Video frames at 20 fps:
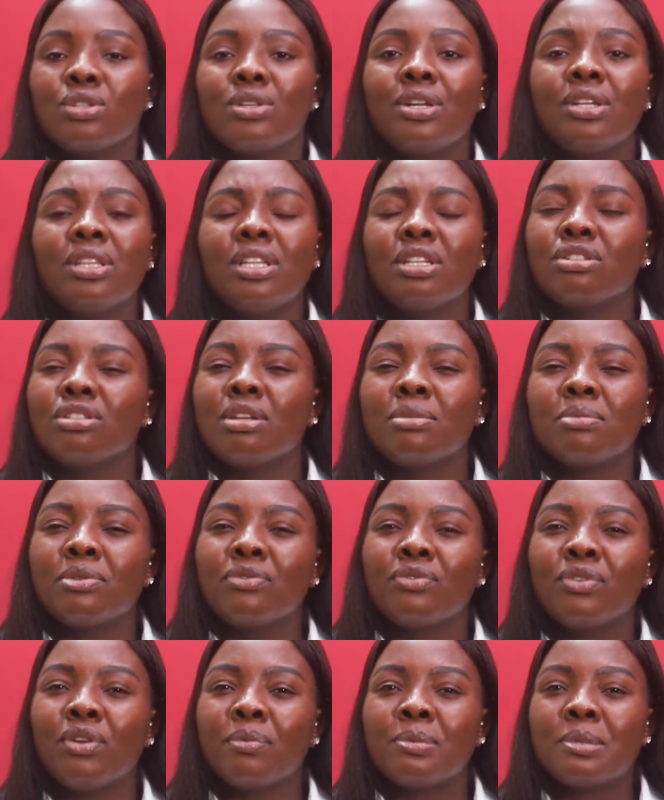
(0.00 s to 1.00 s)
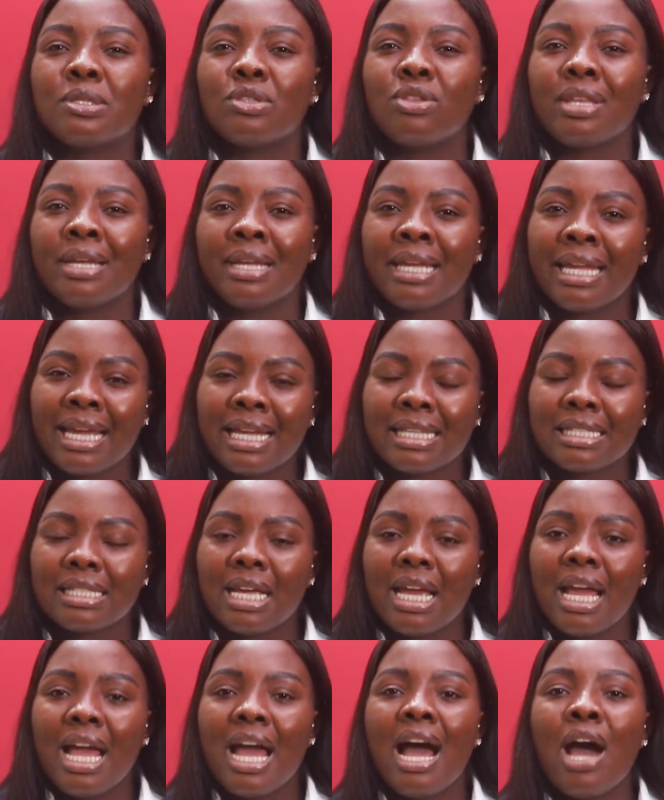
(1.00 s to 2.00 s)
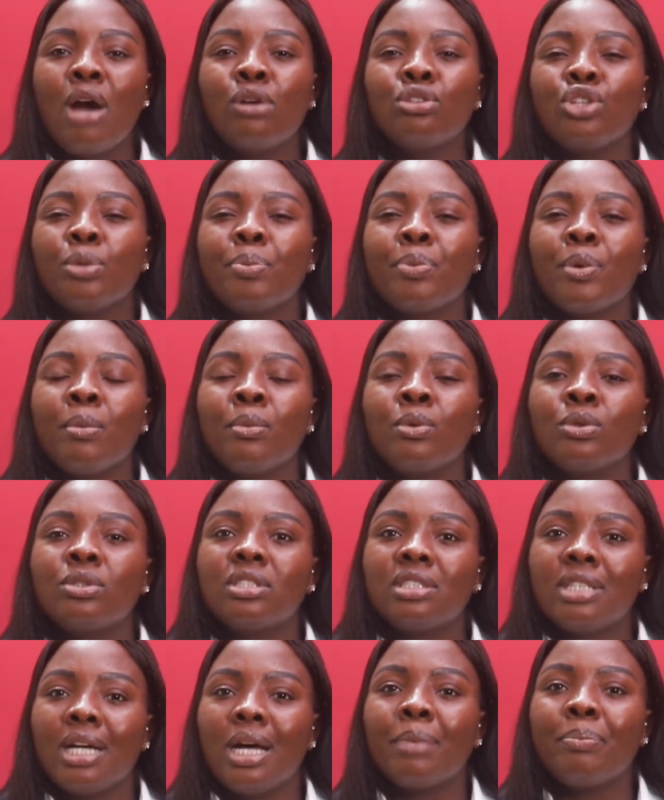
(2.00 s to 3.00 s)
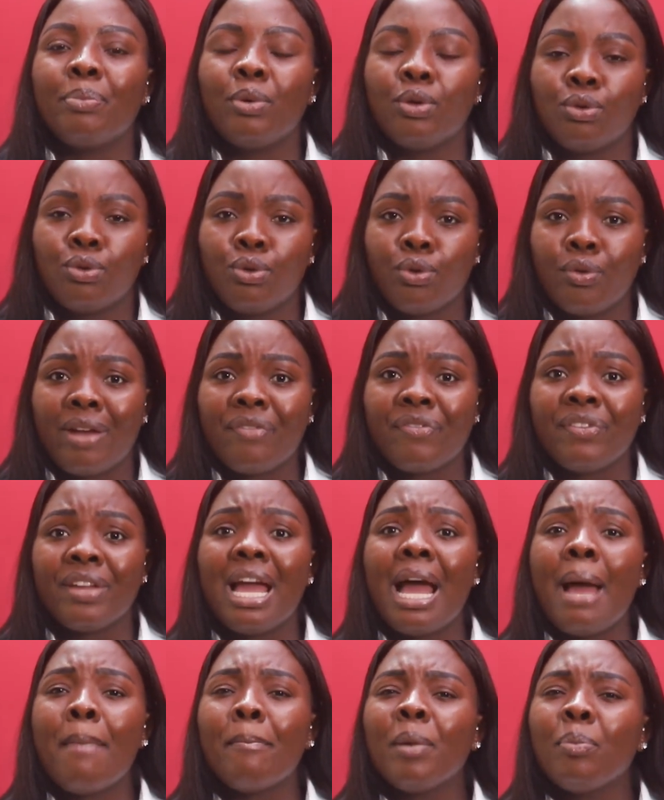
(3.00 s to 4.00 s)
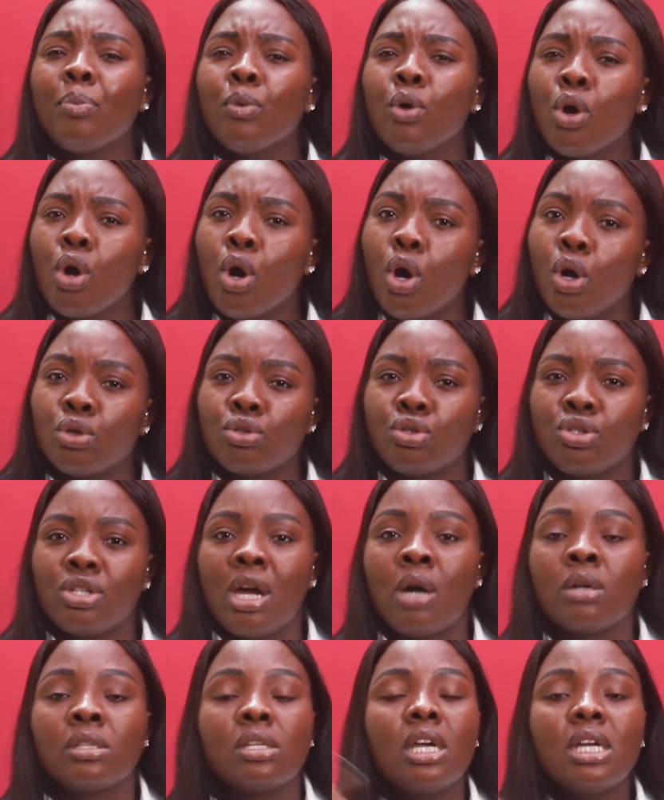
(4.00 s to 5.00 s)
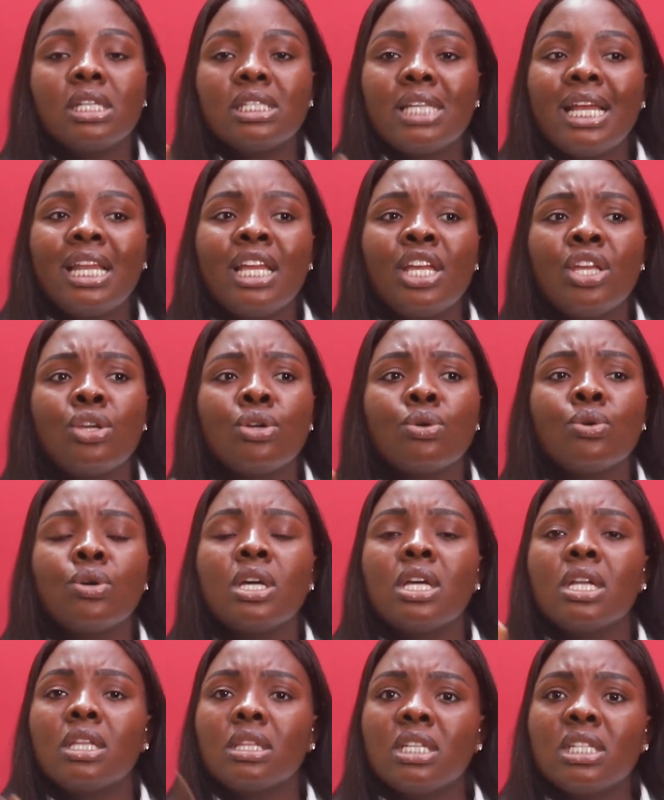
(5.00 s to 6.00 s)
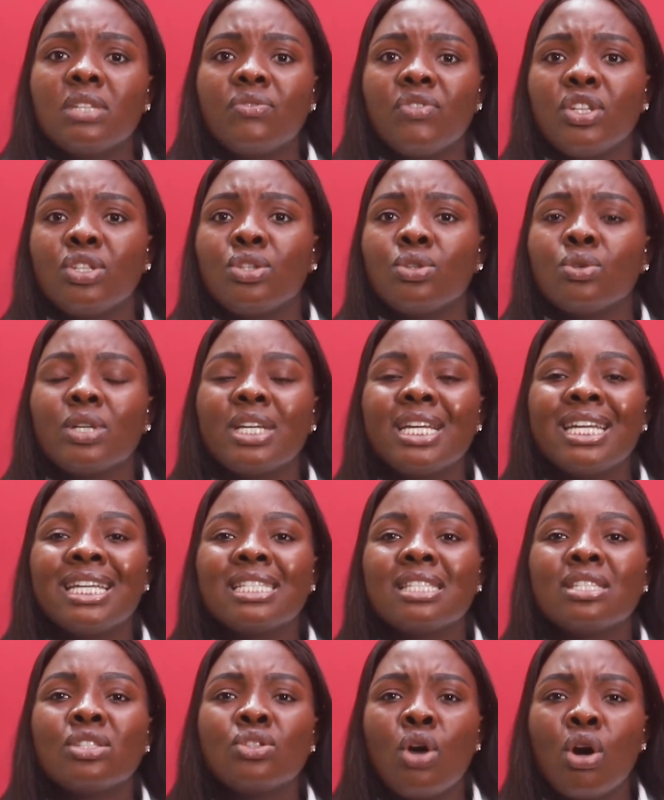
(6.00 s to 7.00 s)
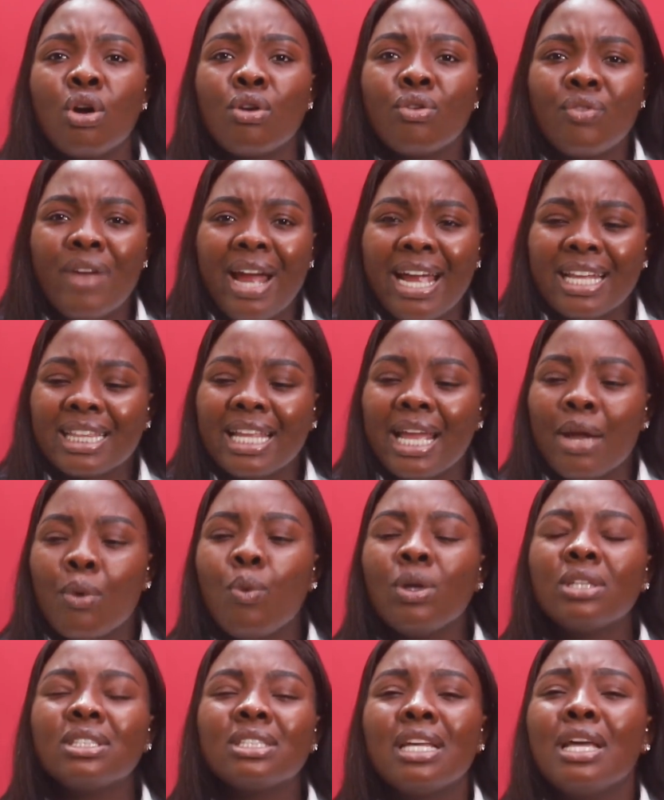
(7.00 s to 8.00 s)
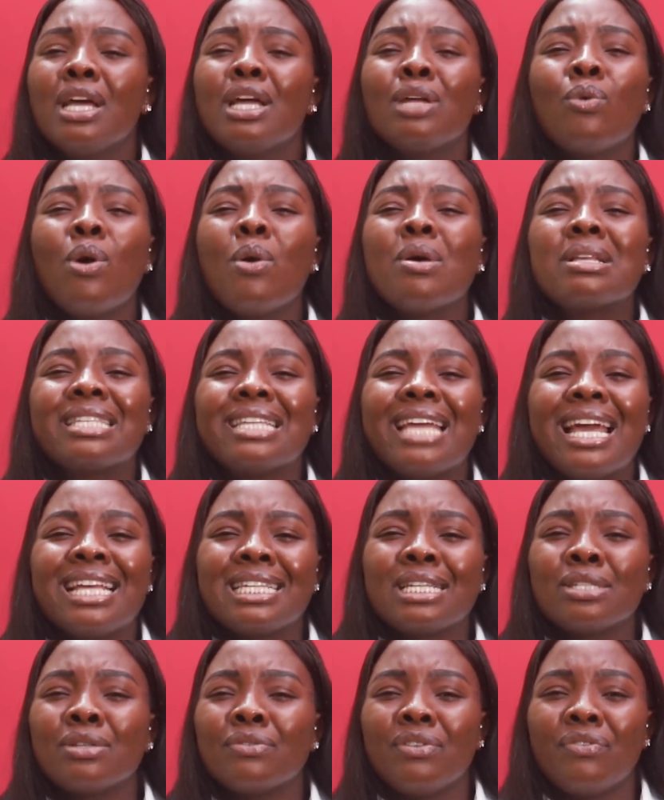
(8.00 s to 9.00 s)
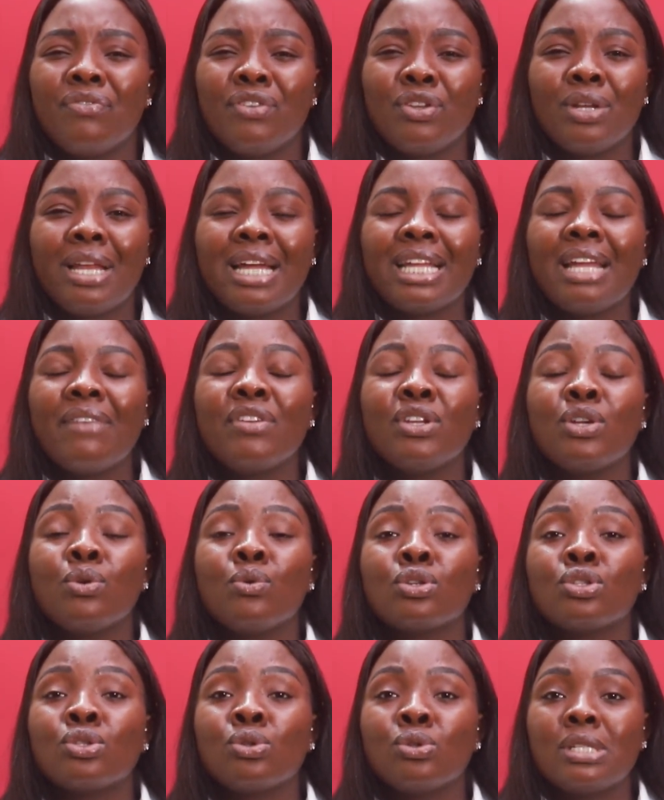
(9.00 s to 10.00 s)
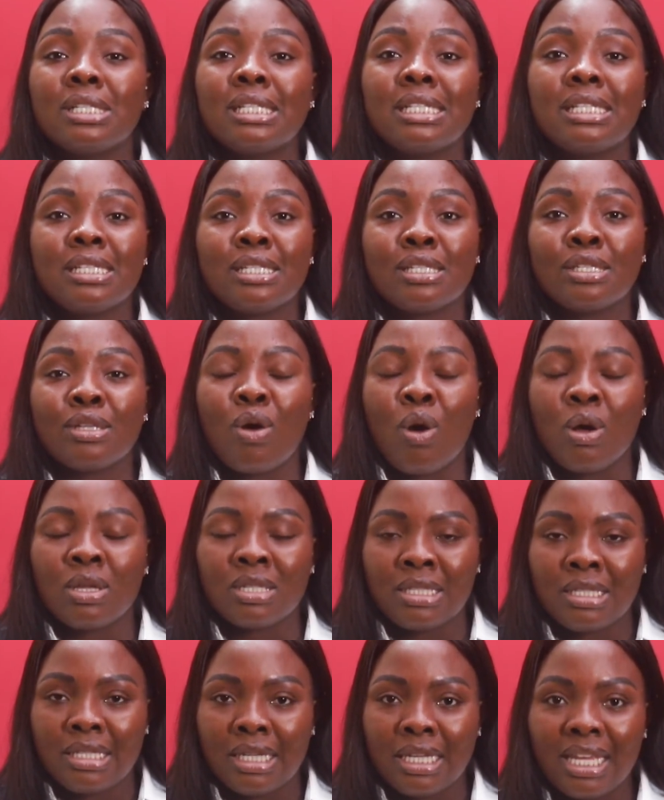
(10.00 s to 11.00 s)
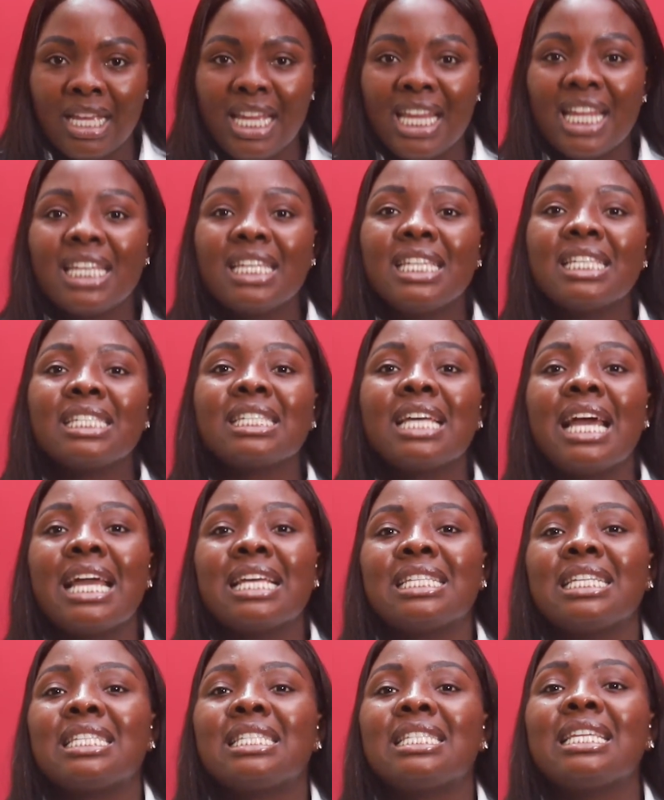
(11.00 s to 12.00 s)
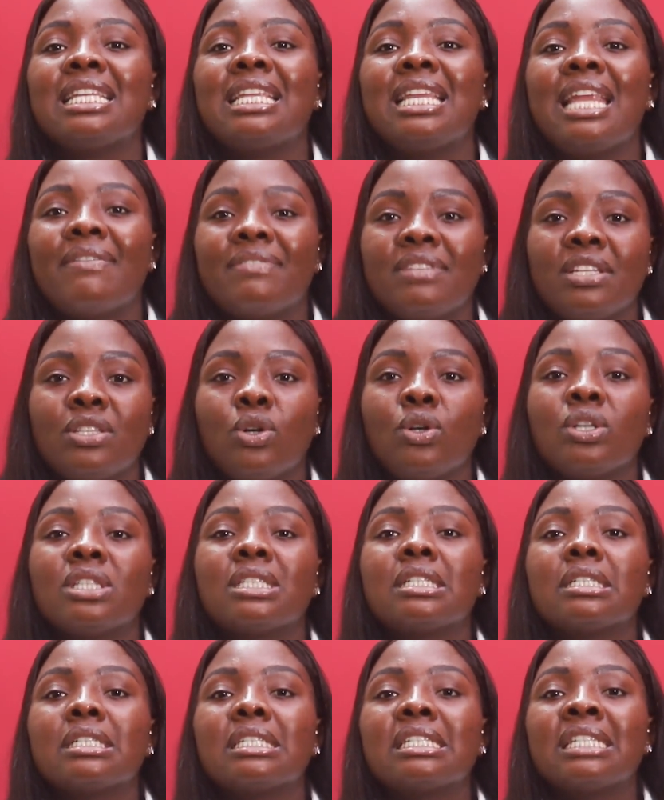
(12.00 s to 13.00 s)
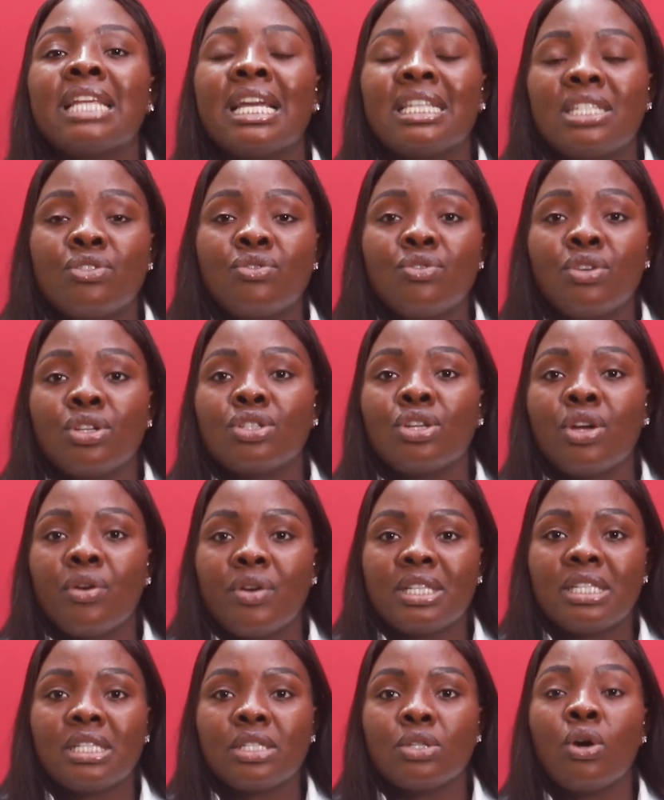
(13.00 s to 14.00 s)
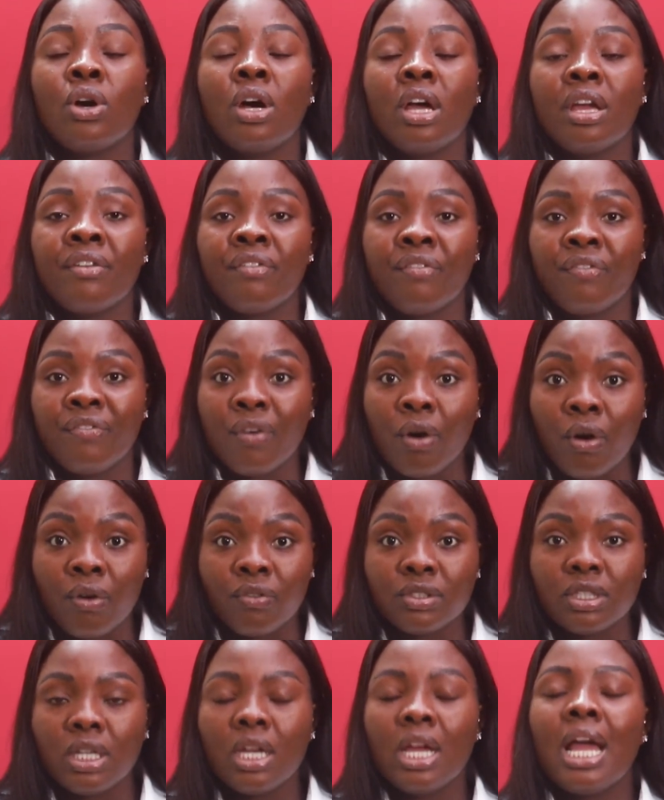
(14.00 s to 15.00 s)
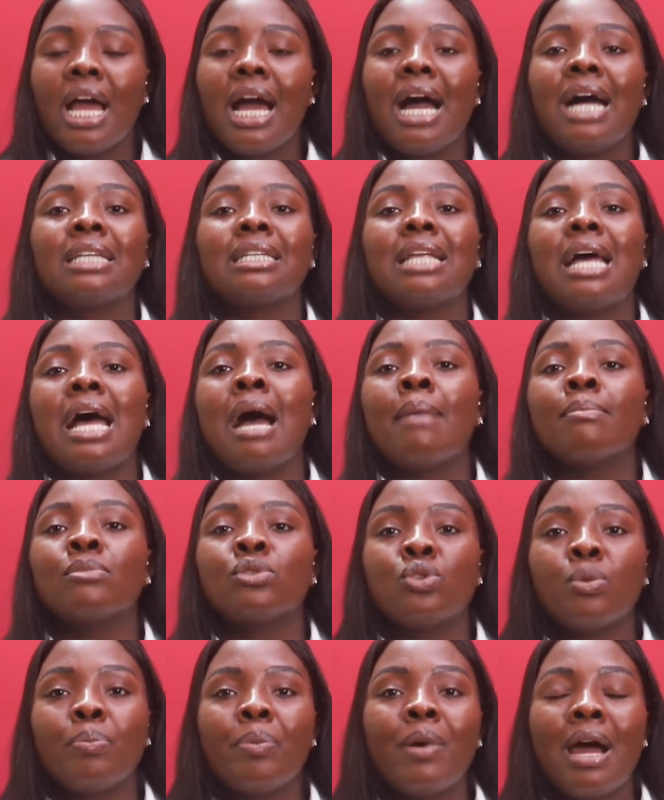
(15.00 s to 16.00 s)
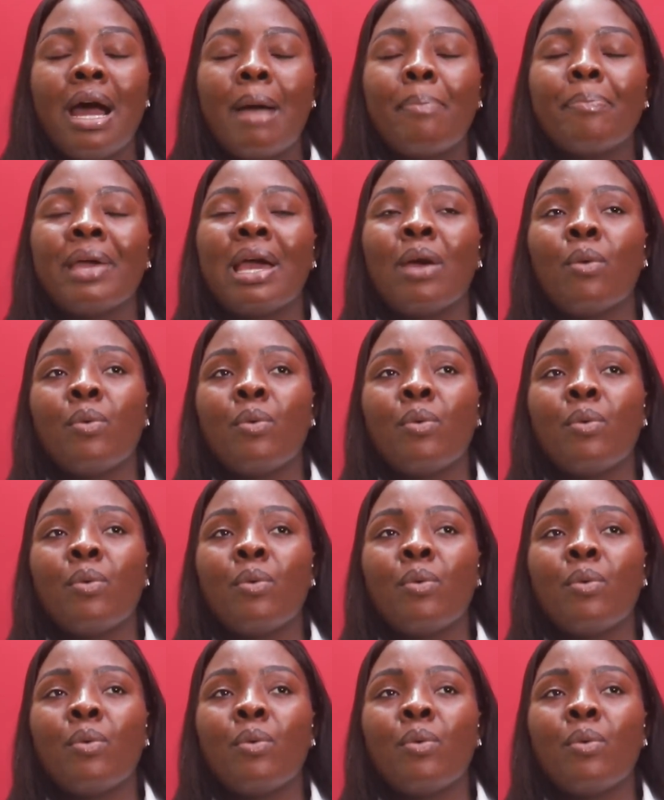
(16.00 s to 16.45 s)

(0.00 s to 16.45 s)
I don't think she's even up to 3 years. How do you promote child pornography? And people called you out, telling you this video, it's not right. Like, what was the essence of the video? Like, that video was totally disgusting. These guys, they still left it until the necessary authorities got involved. And I'm super happy.